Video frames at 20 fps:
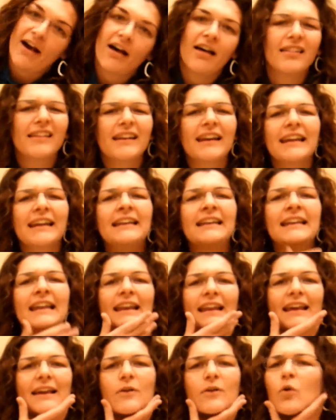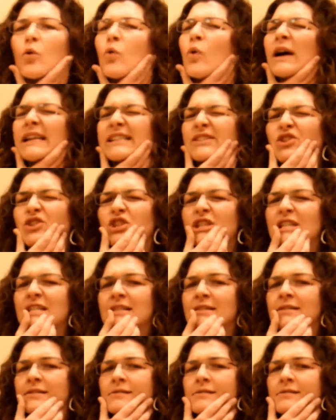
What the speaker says: Holiday Knitting Questions.